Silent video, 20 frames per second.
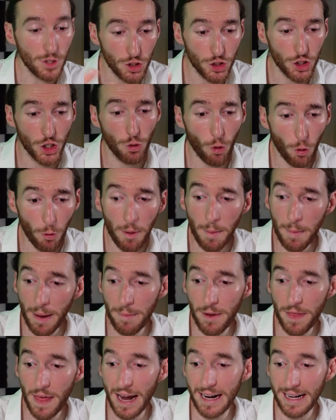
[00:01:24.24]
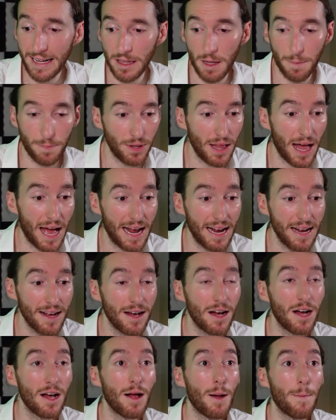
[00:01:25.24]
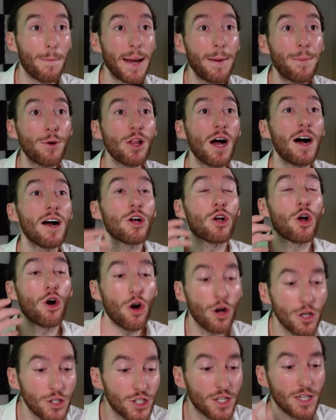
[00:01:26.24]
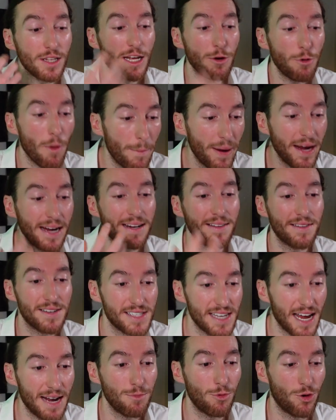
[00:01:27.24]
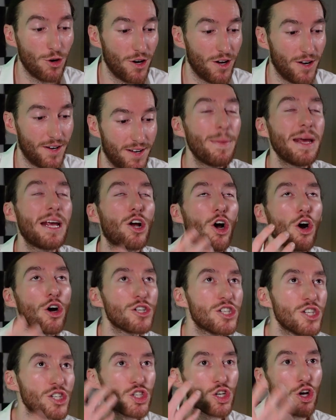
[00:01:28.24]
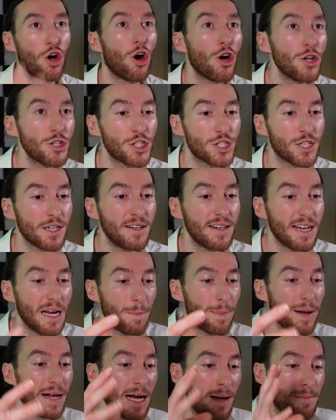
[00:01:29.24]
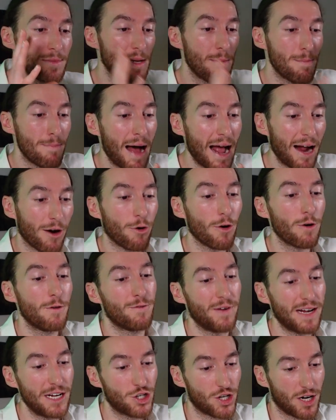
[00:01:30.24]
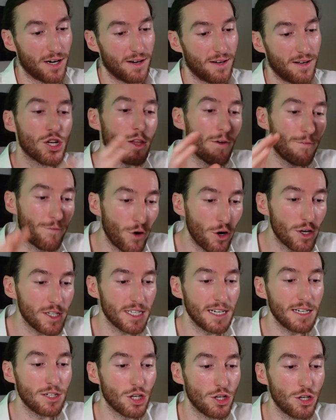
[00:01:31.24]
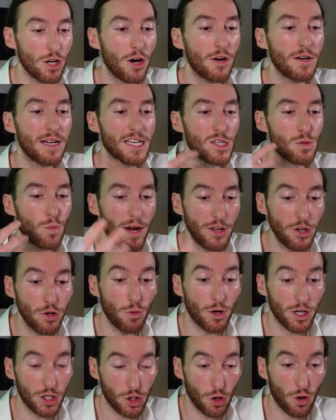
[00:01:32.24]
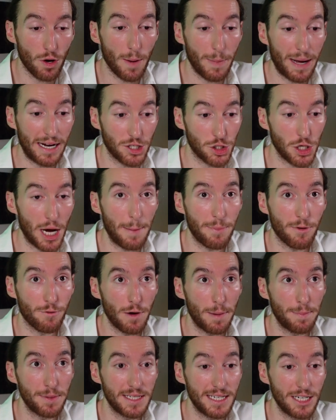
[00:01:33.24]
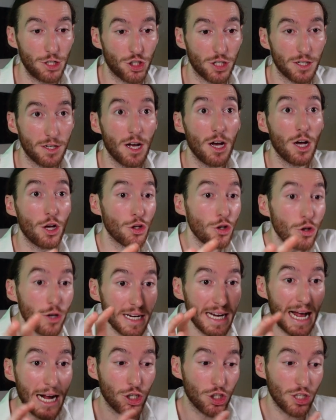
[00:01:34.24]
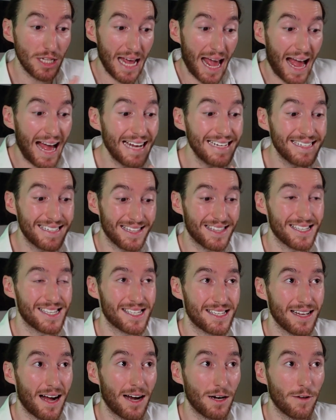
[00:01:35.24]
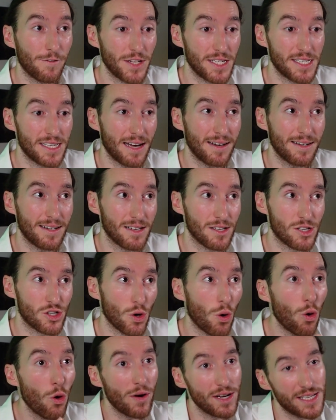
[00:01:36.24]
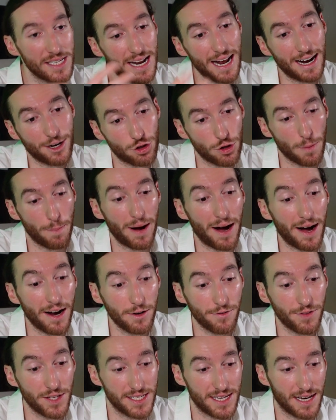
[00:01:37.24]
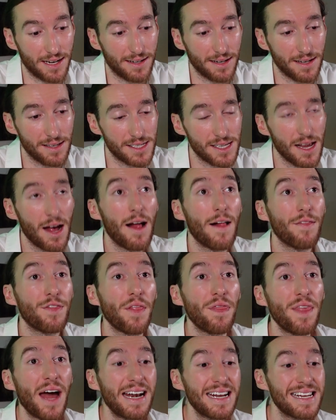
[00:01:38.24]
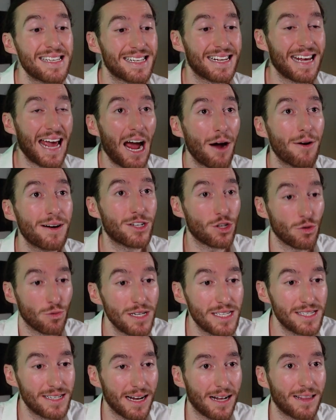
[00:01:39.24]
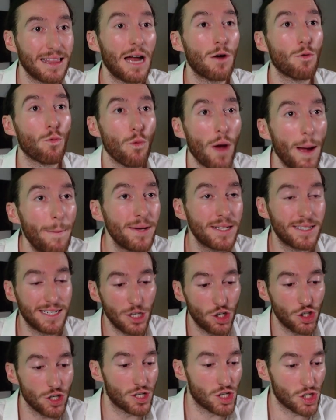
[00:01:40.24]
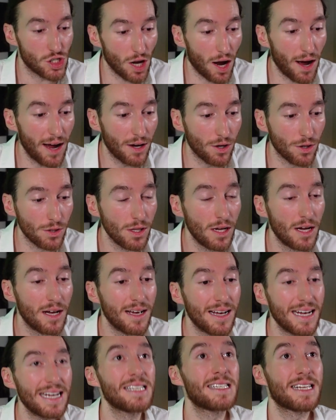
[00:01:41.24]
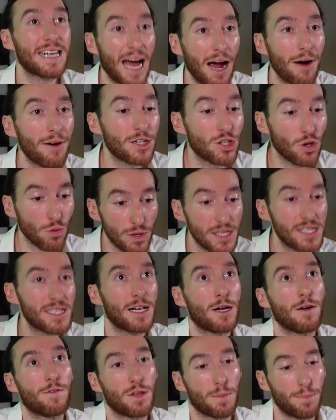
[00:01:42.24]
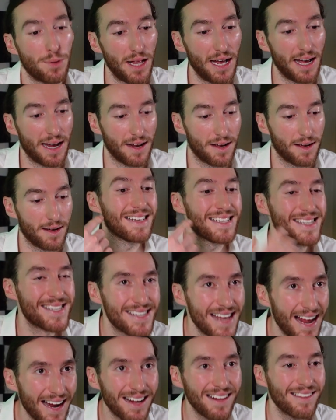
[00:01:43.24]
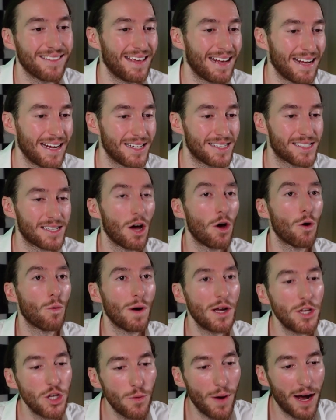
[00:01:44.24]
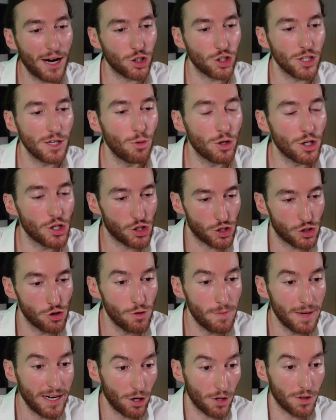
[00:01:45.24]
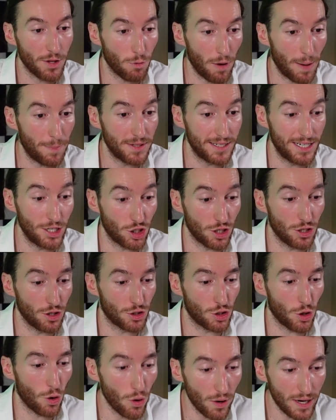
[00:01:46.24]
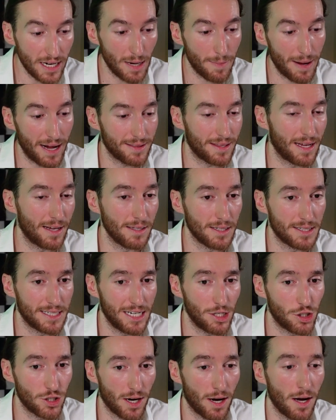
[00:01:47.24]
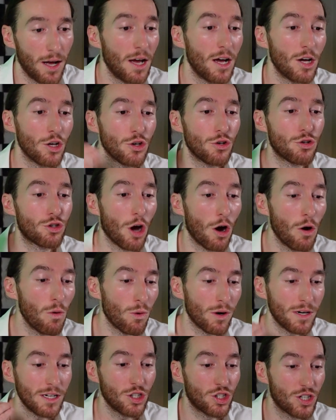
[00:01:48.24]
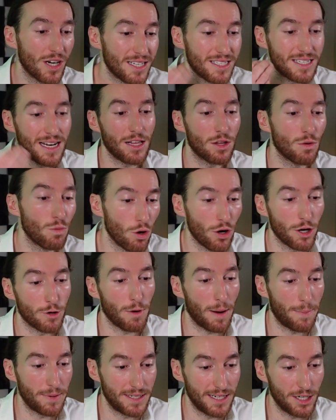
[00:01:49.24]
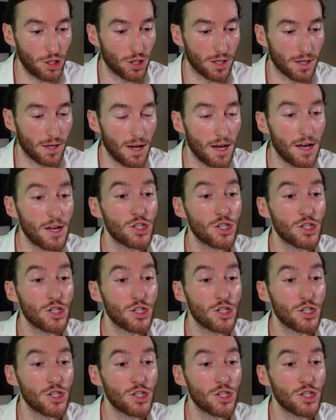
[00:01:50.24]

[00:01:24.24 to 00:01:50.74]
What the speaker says: Do you all remember that in the play? People are constantly repeating the same word. Because it's constant, it becomes a macro feature. So the first thing to note is when you want to talk about a type of repetition, you can actually add to the start of the sentence or as an extra part of the sentence that is characteristic. That repetitious style is characteristic of the play. The second thing is when you actually want to zoom in on the repetition you're talking about there, Letitia, you don't want to just say the word repetition.